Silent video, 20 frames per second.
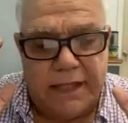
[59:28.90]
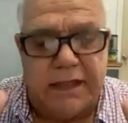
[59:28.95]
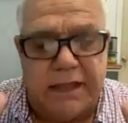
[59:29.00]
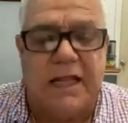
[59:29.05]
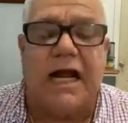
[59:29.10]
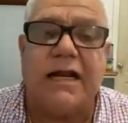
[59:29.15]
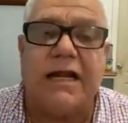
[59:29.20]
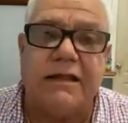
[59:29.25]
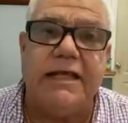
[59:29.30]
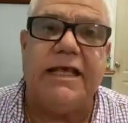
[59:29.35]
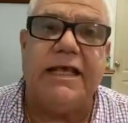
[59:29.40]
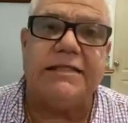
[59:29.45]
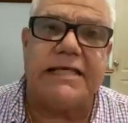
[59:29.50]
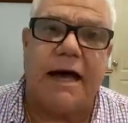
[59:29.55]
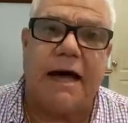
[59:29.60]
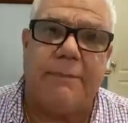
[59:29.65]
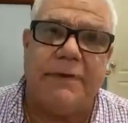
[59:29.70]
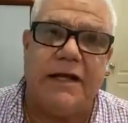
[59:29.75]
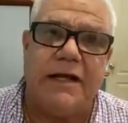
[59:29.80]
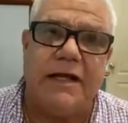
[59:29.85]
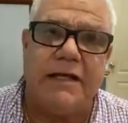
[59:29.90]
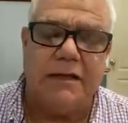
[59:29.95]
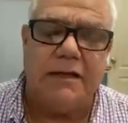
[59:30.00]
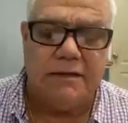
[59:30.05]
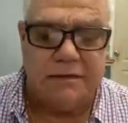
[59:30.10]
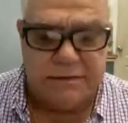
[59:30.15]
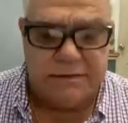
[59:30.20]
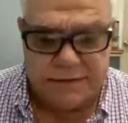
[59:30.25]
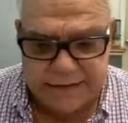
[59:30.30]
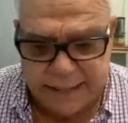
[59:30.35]
there are a lot of things
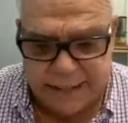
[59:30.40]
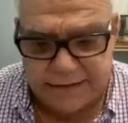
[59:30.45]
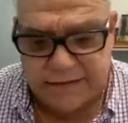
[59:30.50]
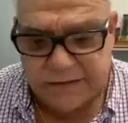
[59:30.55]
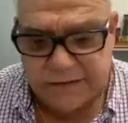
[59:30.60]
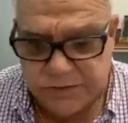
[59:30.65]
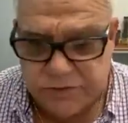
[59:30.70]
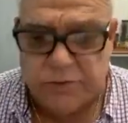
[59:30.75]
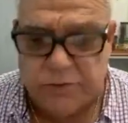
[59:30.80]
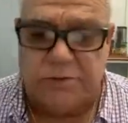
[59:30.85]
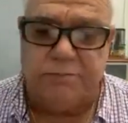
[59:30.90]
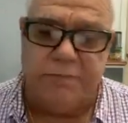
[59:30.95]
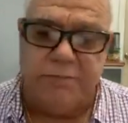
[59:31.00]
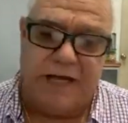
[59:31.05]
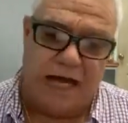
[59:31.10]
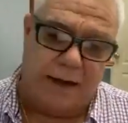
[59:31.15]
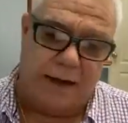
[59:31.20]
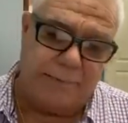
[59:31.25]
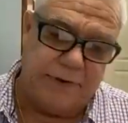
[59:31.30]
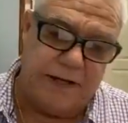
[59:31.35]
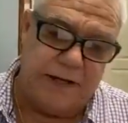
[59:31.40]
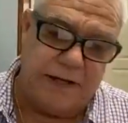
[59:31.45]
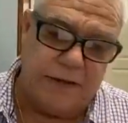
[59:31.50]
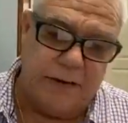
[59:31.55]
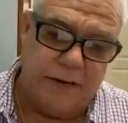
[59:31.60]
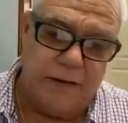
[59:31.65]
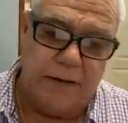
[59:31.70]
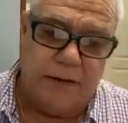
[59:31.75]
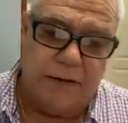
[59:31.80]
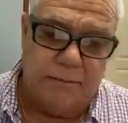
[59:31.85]
happening that shouldn't be
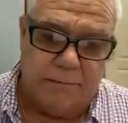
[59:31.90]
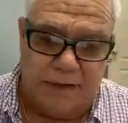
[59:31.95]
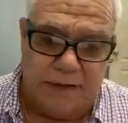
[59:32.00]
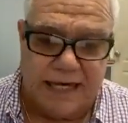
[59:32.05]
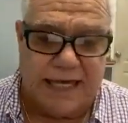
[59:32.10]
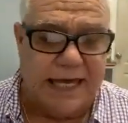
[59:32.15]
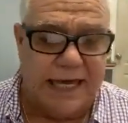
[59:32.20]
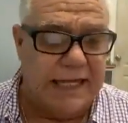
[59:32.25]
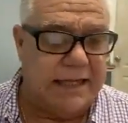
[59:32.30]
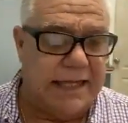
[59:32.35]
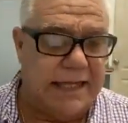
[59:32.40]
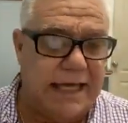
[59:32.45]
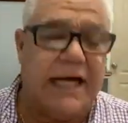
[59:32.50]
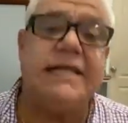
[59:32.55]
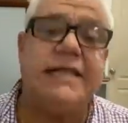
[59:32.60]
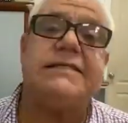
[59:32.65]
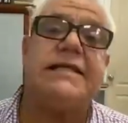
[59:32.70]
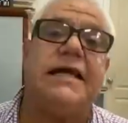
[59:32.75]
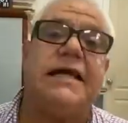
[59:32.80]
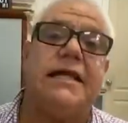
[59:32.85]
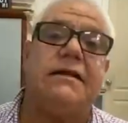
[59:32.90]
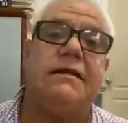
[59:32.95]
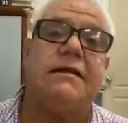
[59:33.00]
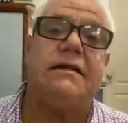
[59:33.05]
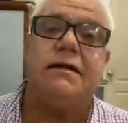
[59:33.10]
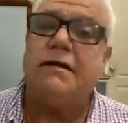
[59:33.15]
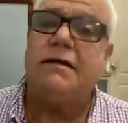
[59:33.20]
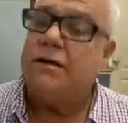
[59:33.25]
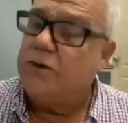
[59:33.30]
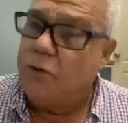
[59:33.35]
happening. But again, like I
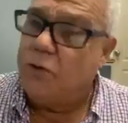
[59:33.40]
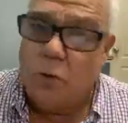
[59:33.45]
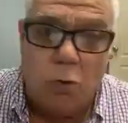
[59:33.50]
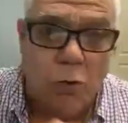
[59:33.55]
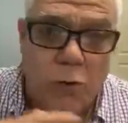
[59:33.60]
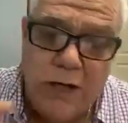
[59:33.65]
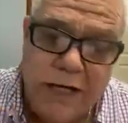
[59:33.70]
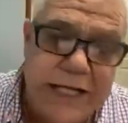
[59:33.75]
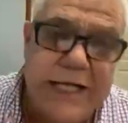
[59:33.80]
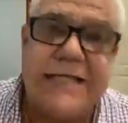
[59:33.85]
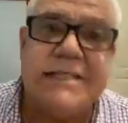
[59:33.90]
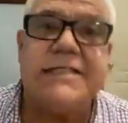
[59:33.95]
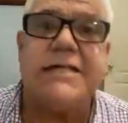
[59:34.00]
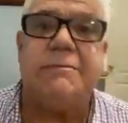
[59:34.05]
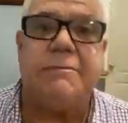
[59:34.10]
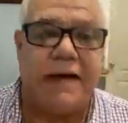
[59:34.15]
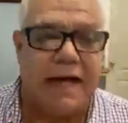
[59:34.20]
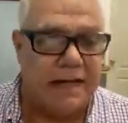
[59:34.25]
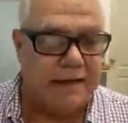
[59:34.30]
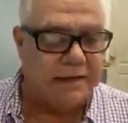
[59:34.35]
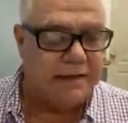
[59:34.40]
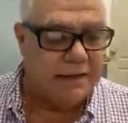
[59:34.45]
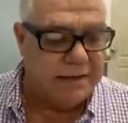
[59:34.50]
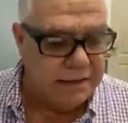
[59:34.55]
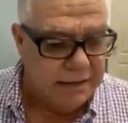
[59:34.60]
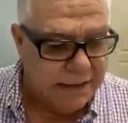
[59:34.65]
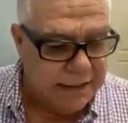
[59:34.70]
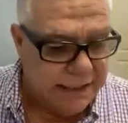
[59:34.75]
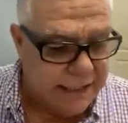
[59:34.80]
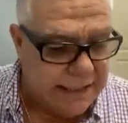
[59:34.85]
said, only in St.
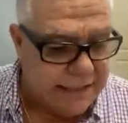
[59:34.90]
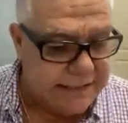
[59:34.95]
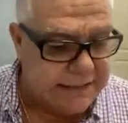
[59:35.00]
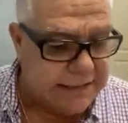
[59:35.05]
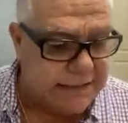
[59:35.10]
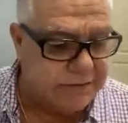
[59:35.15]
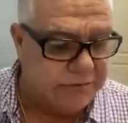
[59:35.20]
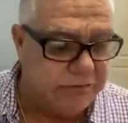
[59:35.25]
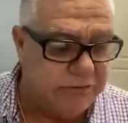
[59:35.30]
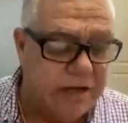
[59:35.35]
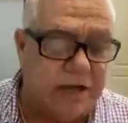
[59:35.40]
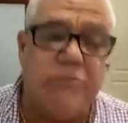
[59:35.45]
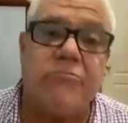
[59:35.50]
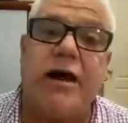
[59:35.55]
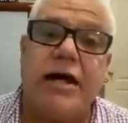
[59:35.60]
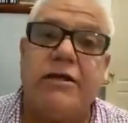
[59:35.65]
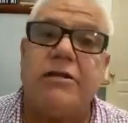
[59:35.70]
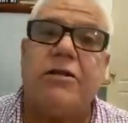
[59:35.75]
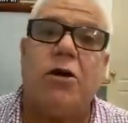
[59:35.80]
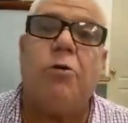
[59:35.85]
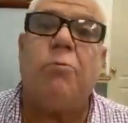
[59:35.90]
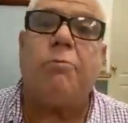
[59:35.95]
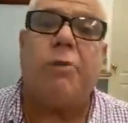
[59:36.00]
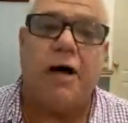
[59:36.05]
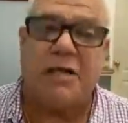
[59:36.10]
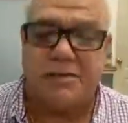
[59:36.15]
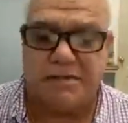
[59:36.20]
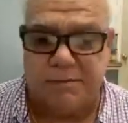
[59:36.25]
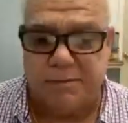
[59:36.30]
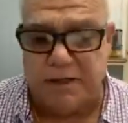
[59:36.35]
Maarten is this right now
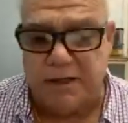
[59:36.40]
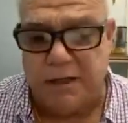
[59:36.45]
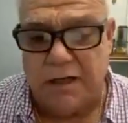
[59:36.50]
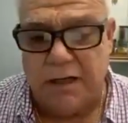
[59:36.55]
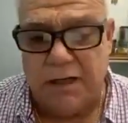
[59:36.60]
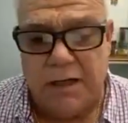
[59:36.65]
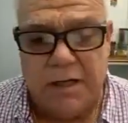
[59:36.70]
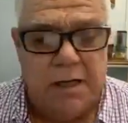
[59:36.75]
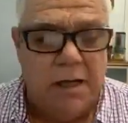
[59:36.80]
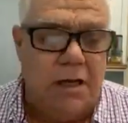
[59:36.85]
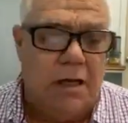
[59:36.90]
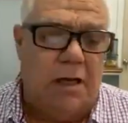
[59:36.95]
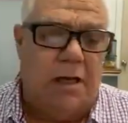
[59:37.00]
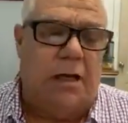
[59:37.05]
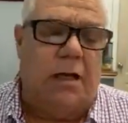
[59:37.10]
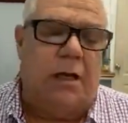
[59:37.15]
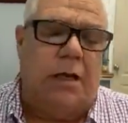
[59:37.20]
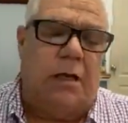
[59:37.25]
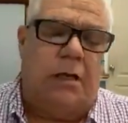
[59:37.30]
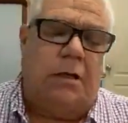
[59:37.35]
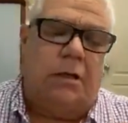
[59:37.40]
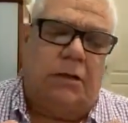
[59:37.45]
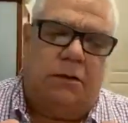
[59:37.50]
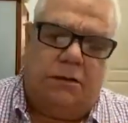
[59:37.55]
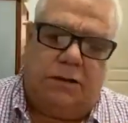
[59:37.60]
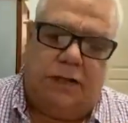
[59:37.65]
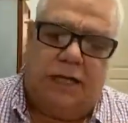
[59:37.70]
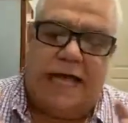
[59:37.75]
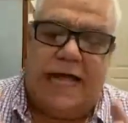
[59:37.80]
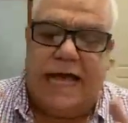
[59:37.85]
possible.
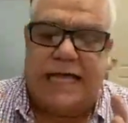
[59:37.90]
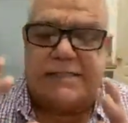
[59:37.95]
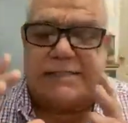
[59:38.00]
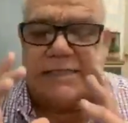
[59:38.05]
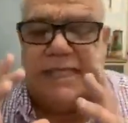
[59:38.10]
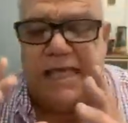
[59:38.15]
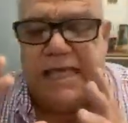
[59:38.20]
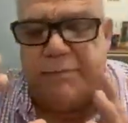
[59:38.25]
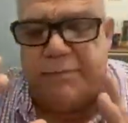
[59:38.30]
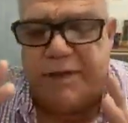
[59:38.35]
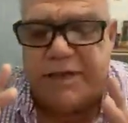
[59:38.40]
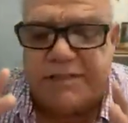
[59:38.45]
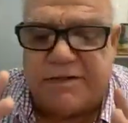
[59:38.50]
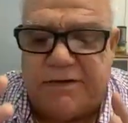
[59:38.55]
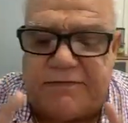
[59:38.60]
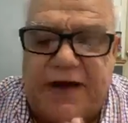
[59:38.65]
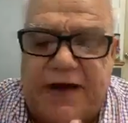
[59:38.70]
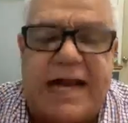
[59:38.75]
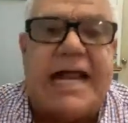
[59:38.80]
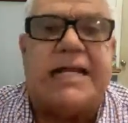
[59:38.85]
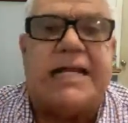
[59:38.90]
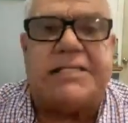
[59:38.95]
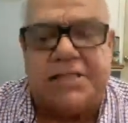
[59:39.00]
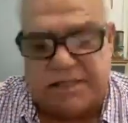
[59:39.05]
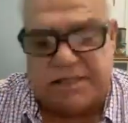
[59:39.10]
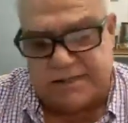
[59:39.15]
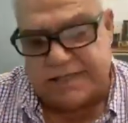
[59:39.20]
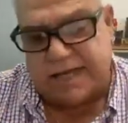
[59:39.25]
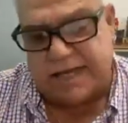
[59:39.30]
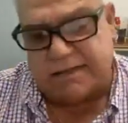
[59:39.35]
The last theme is the
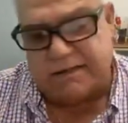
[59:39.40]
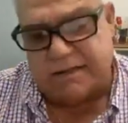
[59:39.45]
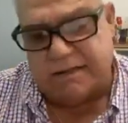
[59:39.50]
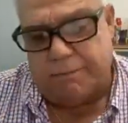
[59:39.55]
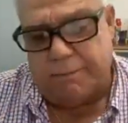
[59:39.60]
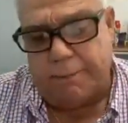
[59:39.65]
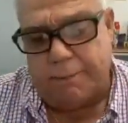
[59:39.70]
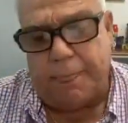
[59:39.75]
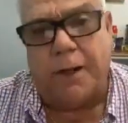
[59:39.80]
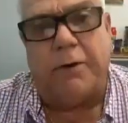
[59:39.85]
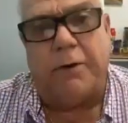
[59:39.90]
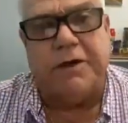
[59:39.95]
financial sector.